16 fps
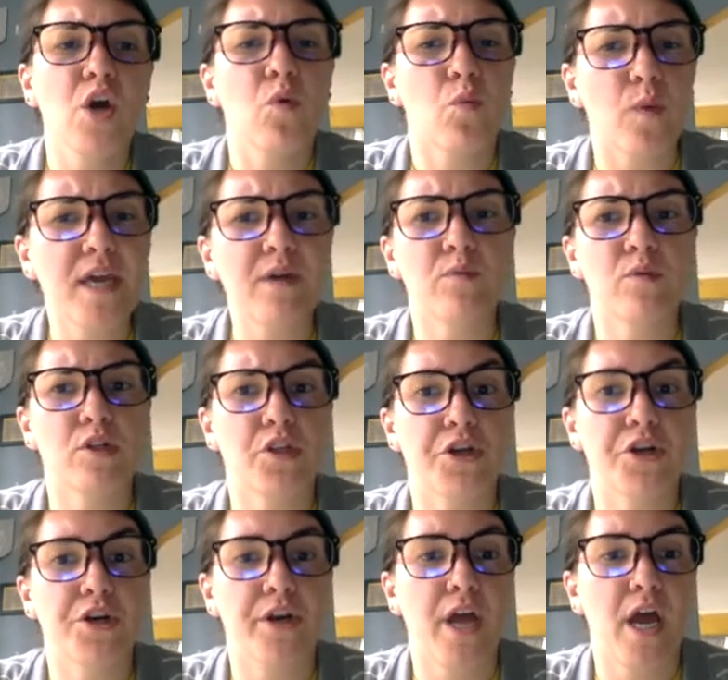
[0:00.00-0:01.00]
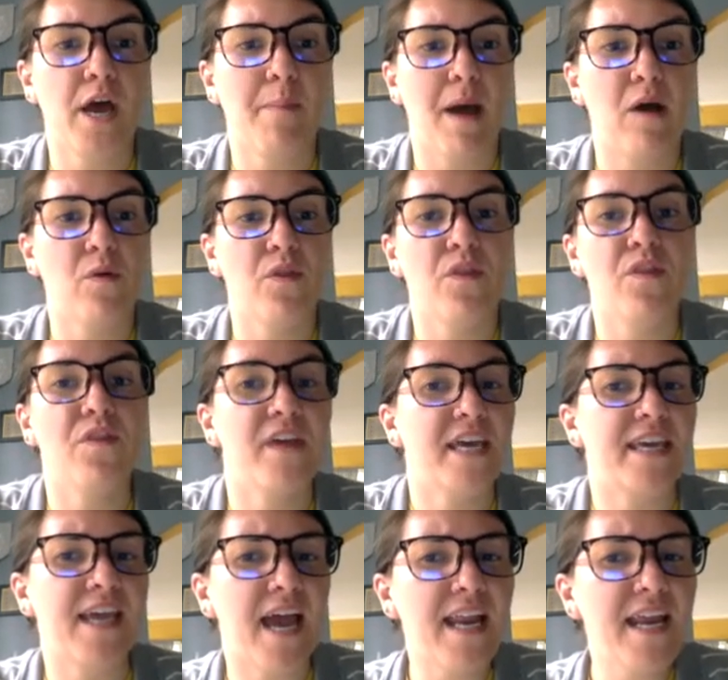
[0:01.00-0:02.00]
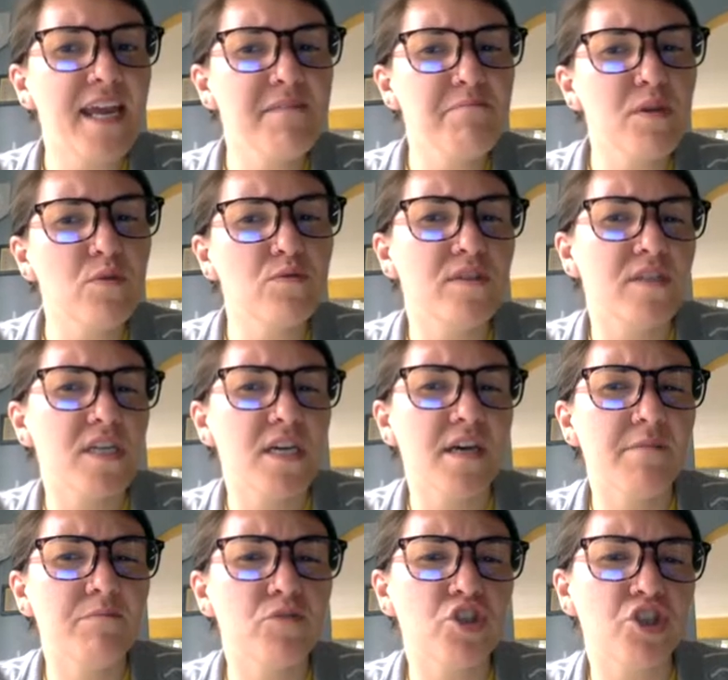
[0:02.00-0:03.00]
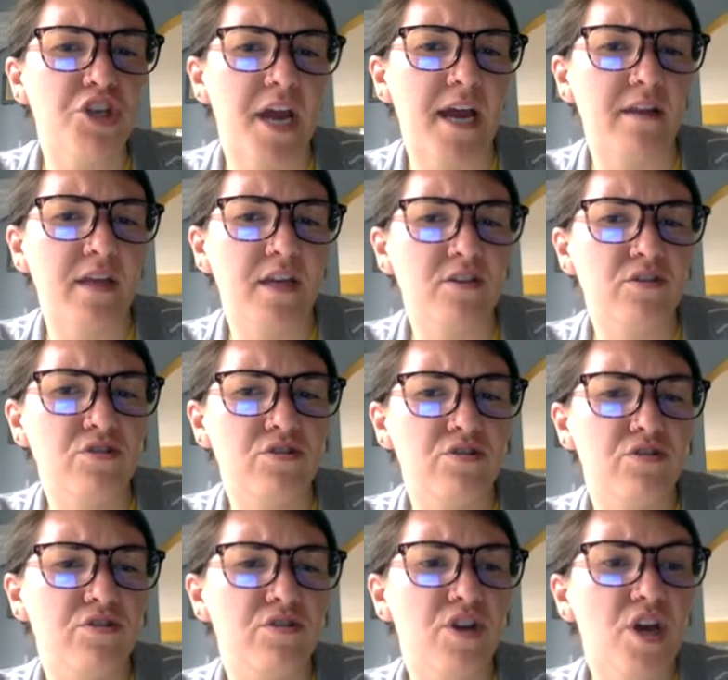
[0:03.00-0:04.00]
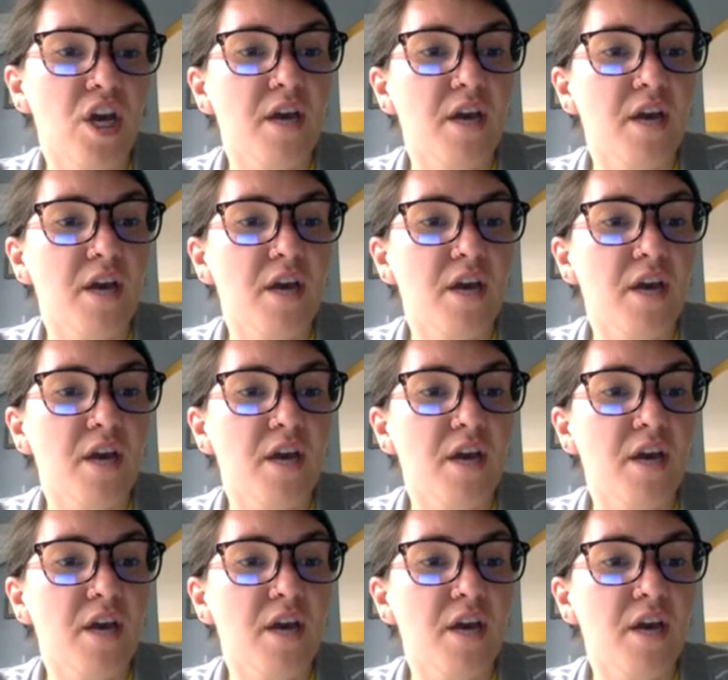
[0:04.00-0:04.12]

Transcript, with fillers: We will learn about the Getty Museum Challenge.